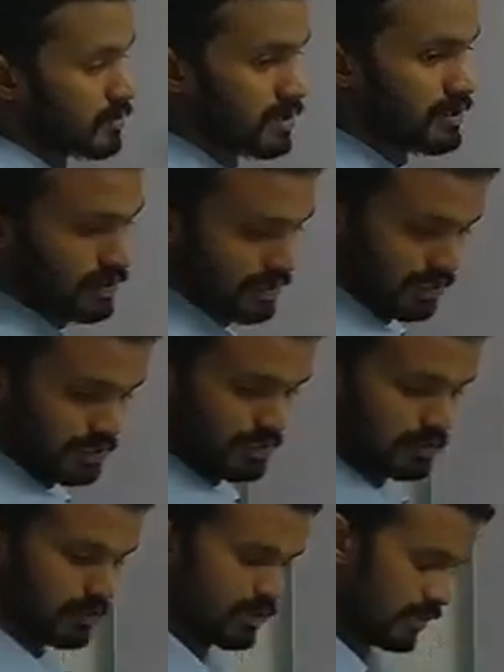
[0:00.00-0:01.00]

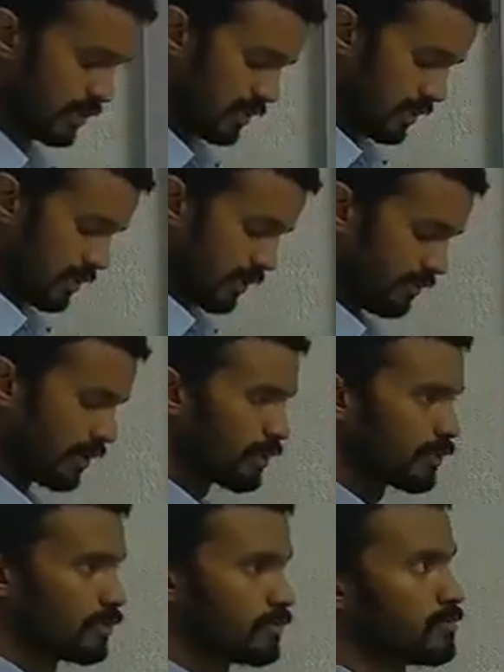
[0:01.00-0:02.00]
asymmetrical, we
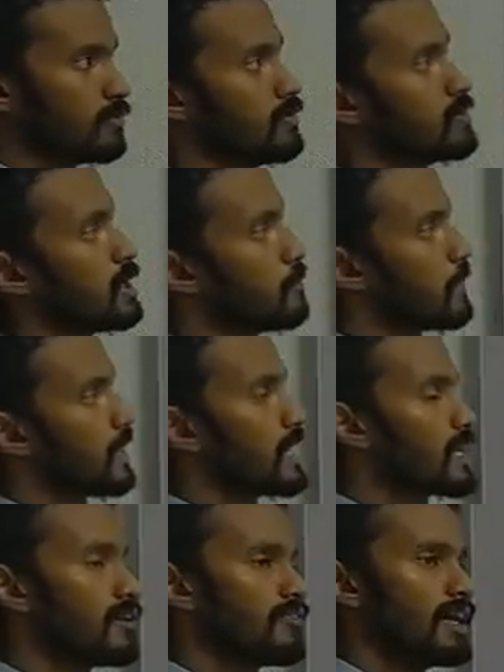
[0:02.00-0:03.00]
have to
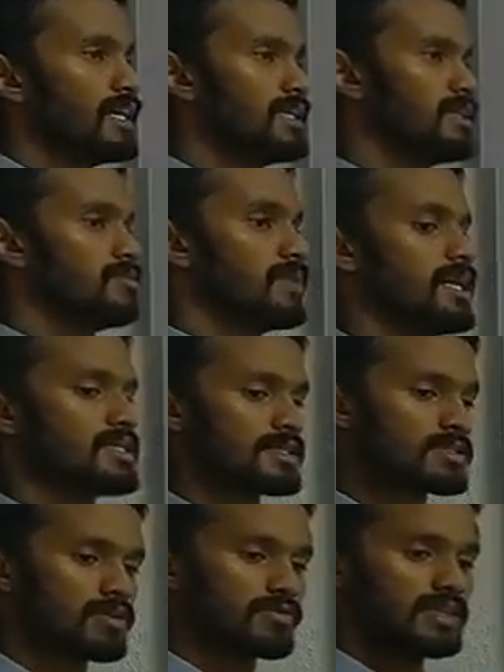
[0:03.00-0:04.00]
separately find the
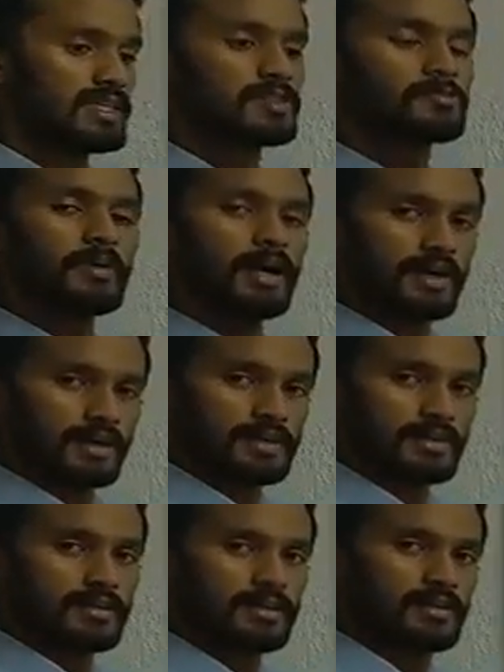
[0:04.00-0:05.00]
masses of each
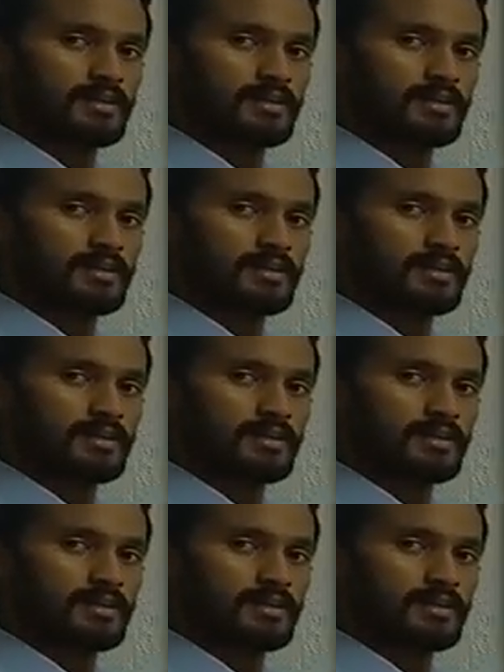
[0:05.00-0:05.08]
part.